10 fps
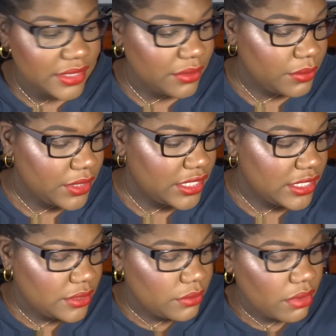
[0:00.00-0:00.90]
which
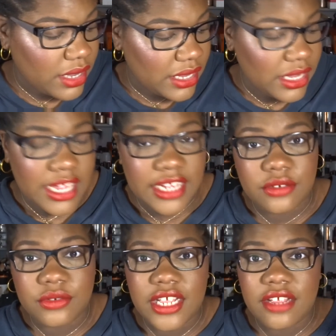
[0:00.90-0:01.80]
is why I
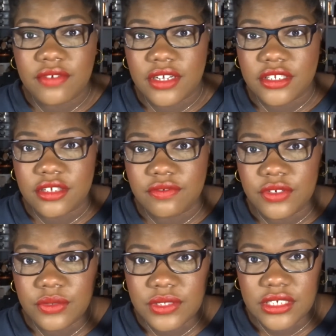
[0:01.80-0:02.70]
don't have a lot of
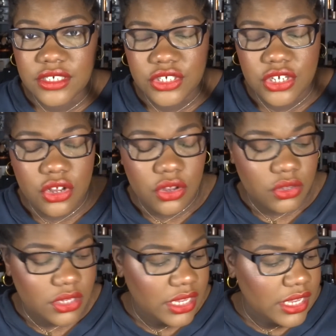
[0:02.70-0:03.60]
usage
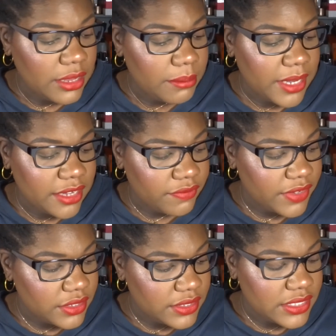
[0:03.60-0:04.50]
on my
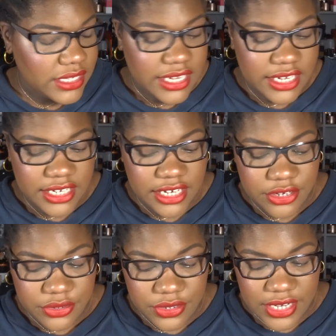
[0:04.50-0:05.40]
fantasy
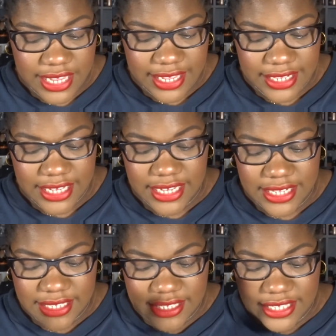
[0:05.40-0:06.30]
highlighter, and
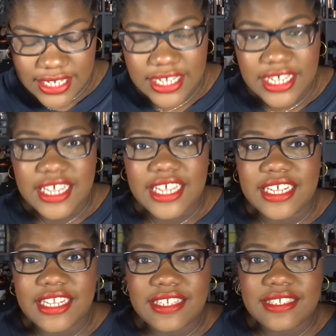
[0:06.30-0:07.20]
it's
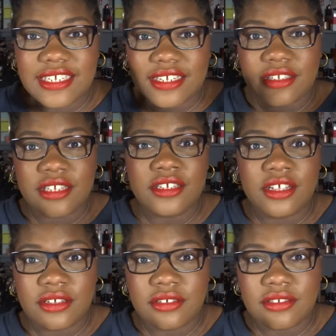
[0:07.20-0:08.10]
still not
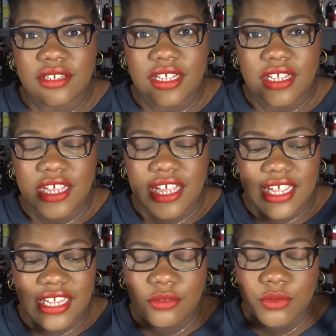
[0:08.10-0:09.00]
gone.
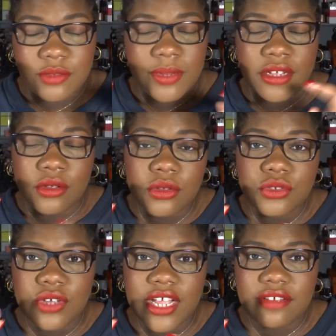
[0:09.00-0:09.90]
It was my goal
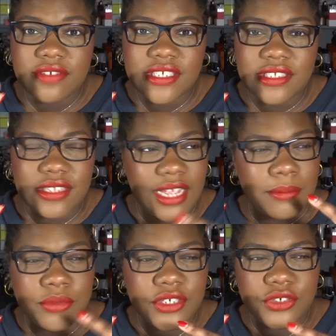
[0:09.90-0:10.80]
to have this, I'm
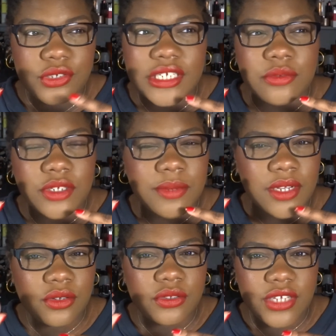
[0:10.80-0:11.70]
pretty sure it was my
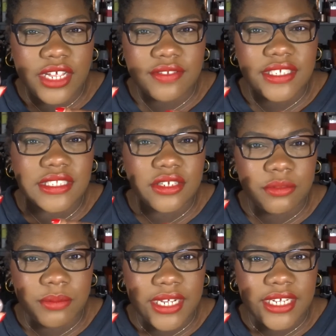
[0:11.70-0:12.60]
goal to have this done
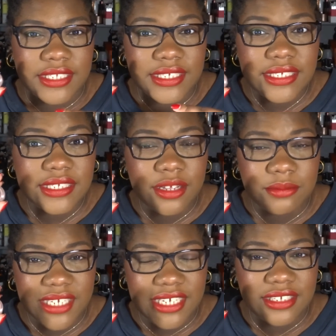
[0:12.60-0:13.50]
by this
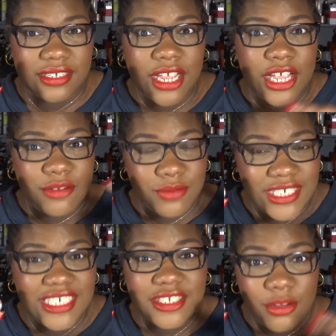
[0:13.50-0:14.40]
update,
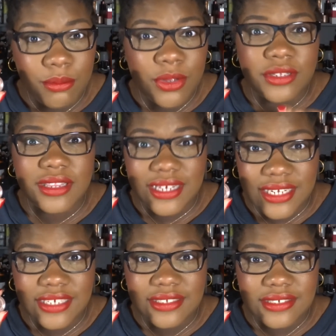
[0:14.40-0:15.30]
which is a month
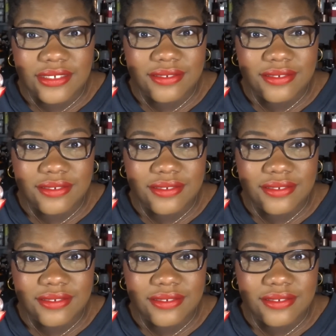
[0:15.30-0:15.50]
late,